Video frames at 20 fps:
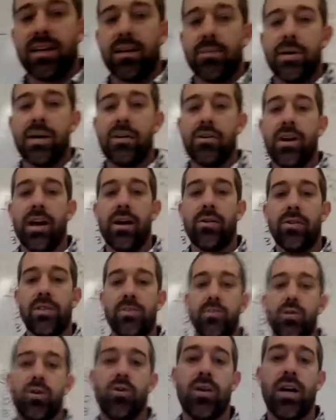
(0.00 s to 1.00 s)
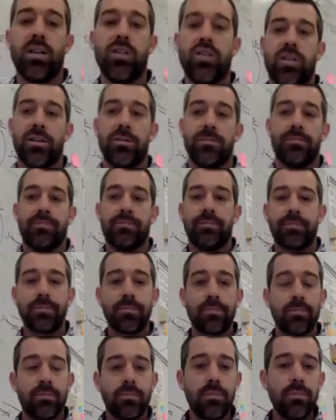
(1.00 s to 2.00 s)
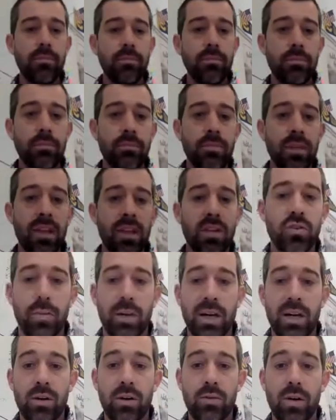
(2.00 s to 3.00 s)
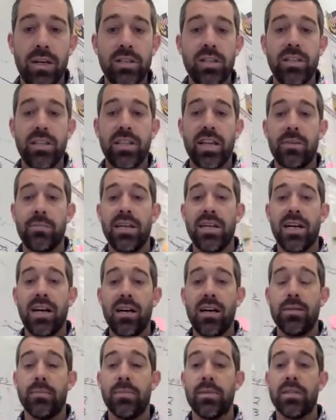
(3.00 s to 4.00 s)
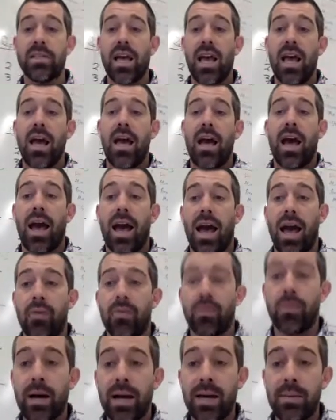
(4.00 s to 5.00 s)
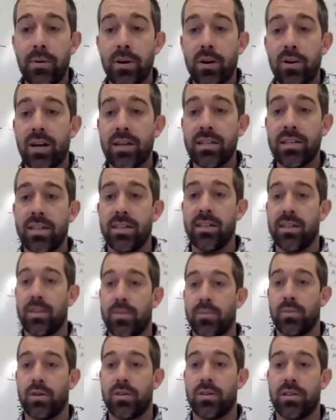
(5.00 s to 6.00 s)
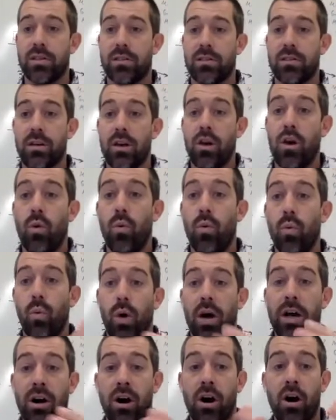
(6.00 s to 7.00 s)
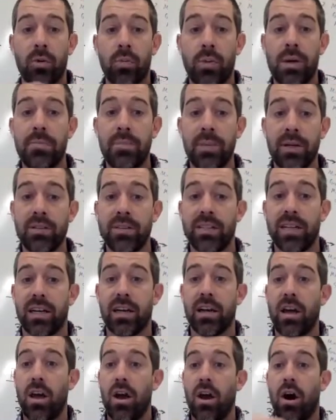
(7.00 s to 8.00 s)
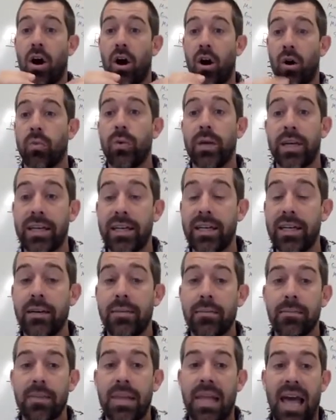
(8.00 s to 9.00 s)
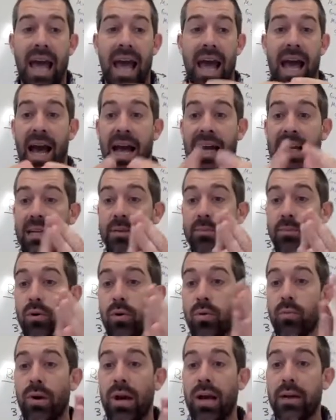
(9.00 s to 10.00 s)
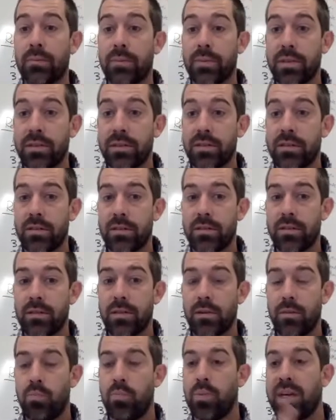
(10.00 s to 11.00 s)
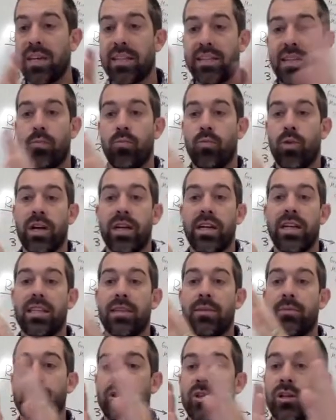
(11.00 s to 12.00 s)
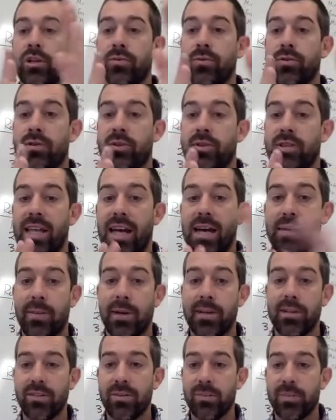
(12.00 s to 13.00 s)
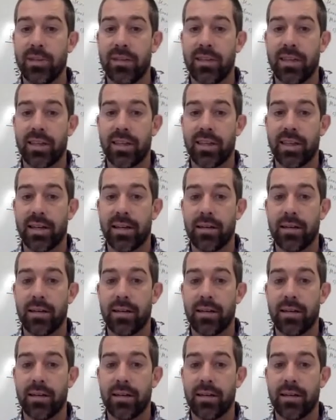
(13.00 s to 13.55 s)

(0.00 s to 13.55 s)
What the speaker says: about now is progression. So my question then becomes, how am I progressing this person? What are we building? Are we adding more reps because I want to get them closer to that muscle building thing?